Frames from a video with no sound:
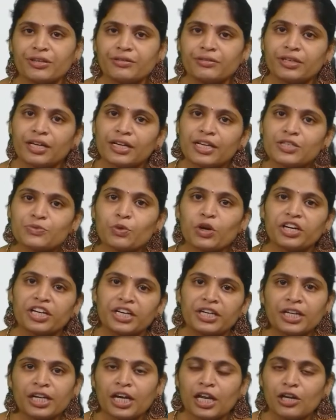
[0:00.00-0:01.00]
is what?
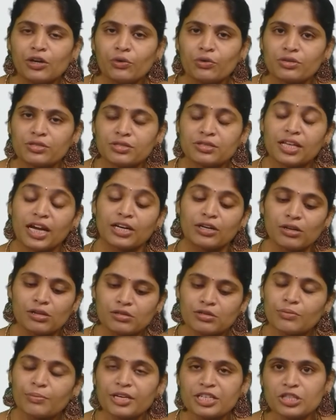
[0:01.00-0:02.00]
Internal nodes. That also
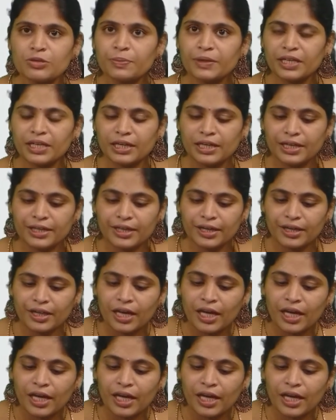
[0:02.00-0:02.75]
must be deleted.